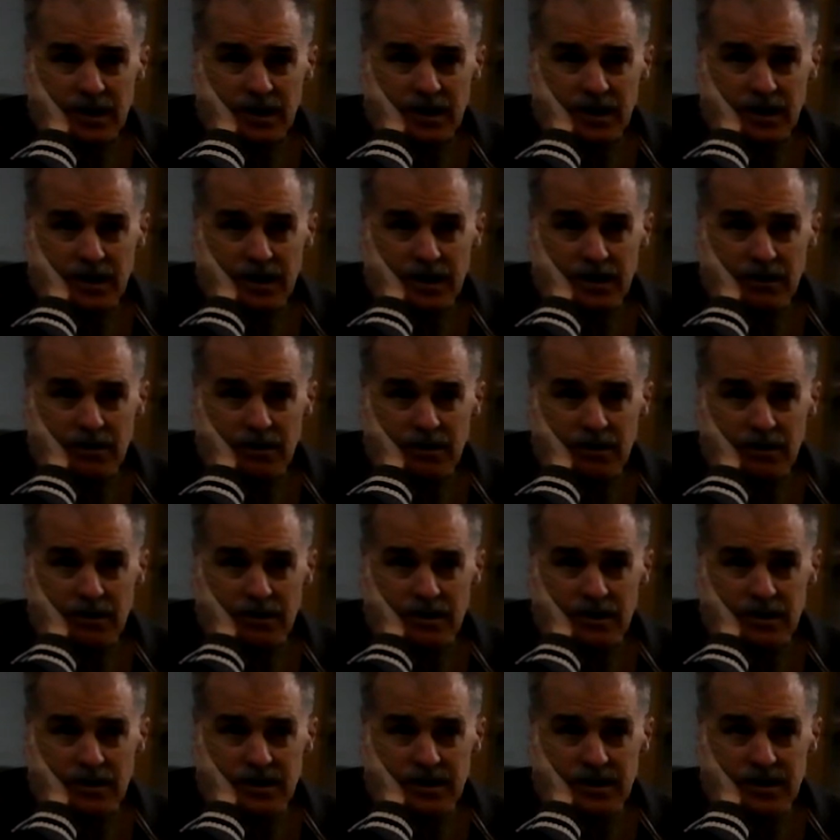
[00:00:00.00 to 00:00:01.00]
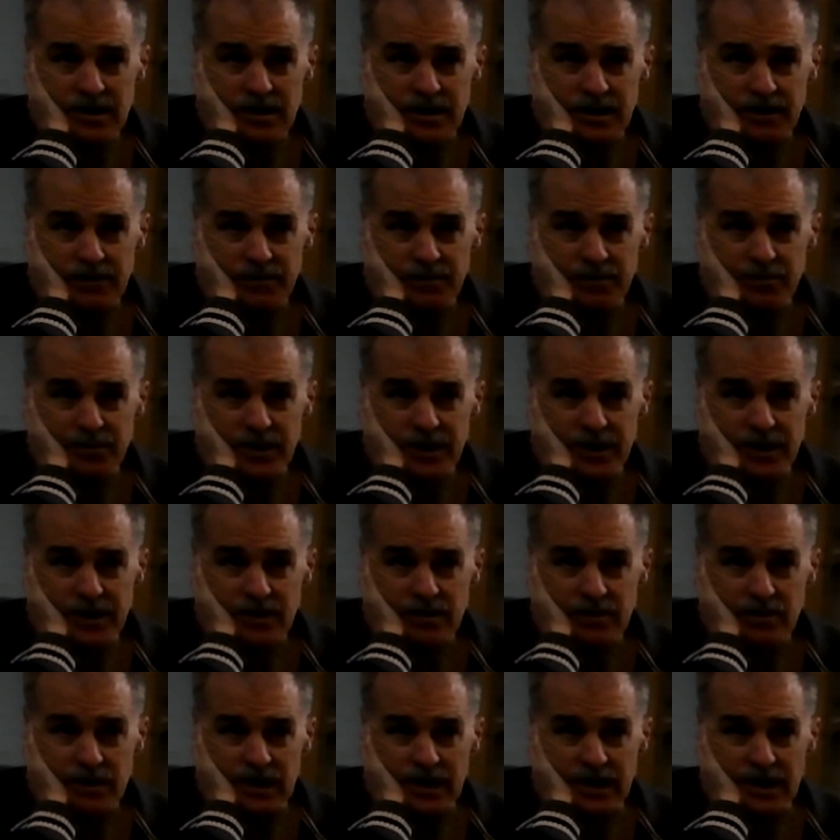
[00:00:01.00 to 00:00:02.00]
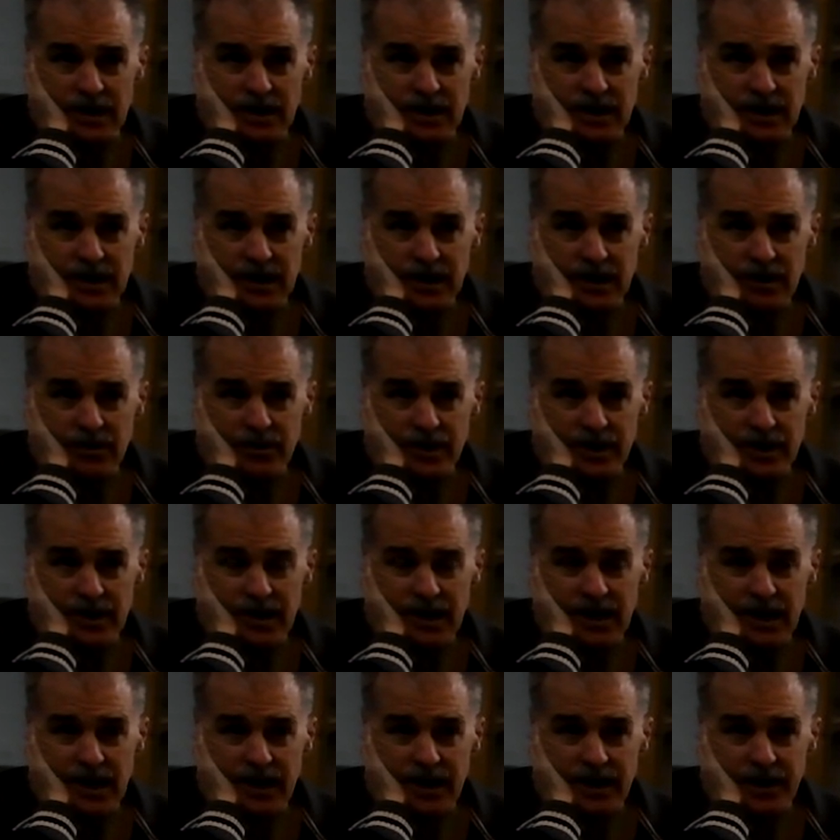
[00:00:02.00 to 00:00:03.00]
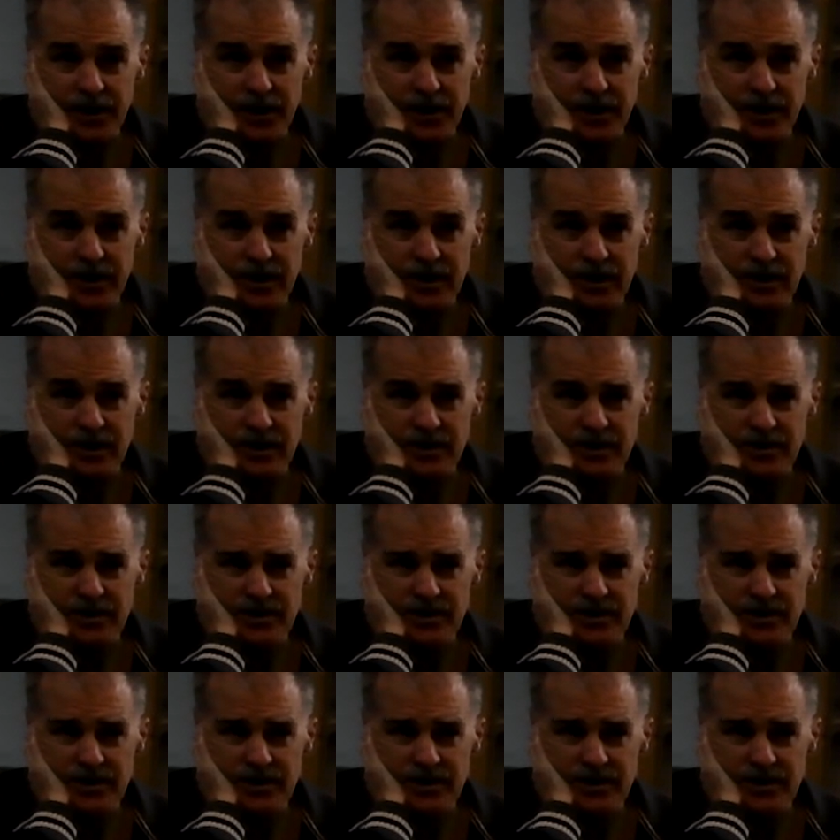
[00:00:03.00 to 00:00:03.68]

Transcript: our government right now in Canada is